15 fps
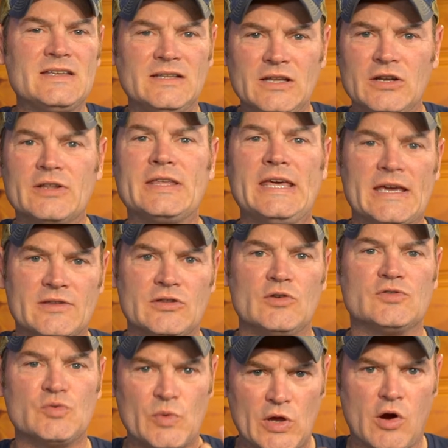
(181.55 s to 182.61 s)
little kick though,
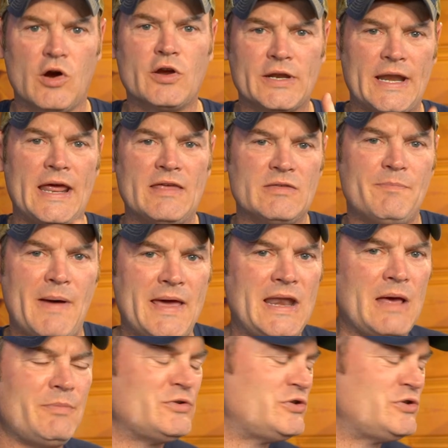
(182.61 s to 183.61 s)
so we are gonna add the pineapple